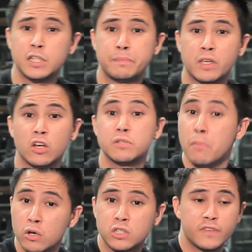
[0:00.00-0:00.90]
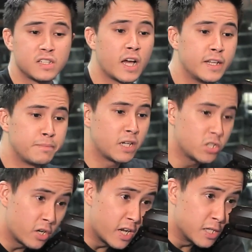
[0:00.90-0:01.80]
is because most of the sight
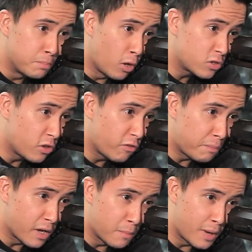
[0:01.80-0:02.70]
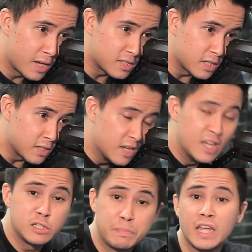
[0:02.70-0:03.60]
picture is blocked off by the magazine.
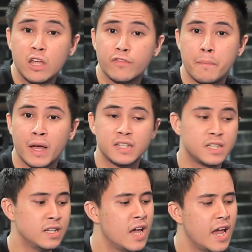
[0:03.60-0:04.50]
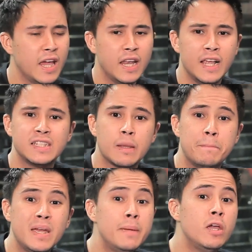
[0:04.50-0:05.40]
Speaking of the magazine, it is a
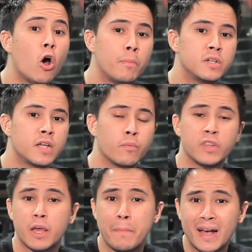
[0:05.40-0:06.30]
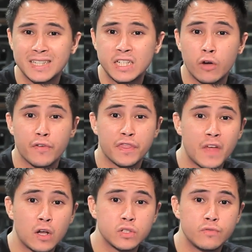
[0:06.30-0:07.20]
BB hopper type with a capacity of
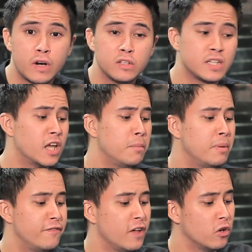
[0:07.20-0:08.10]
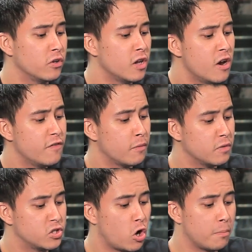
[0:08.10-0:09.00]
1,000 rounds and can be filled from
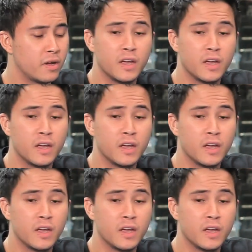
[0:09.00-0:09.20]
the top